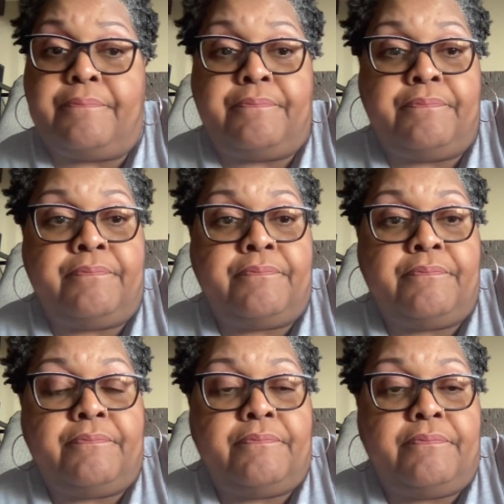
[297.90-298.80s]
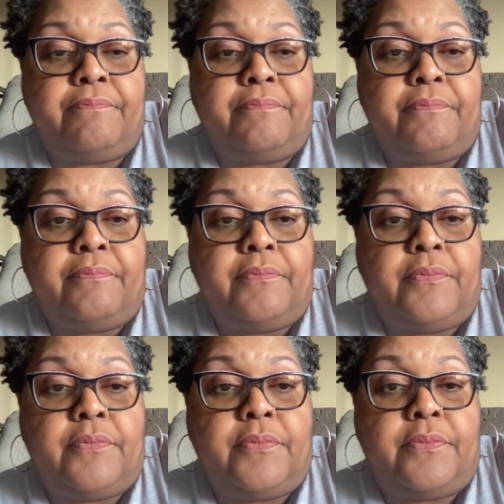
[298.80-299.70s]

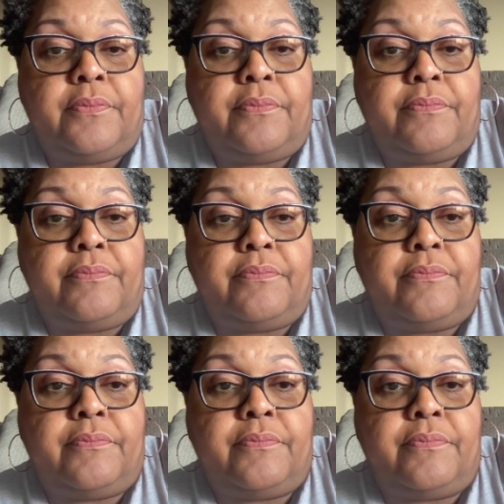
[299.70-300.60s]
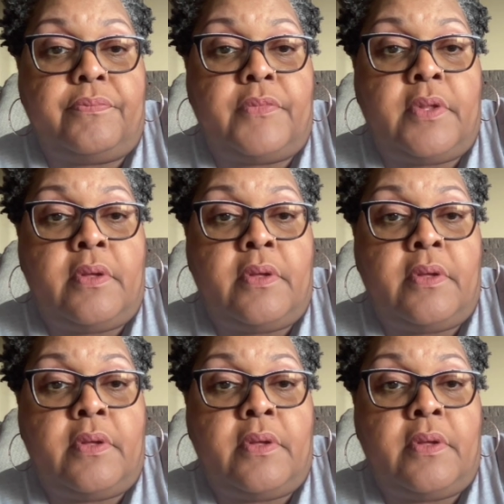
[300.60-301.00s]
Nobody speaks.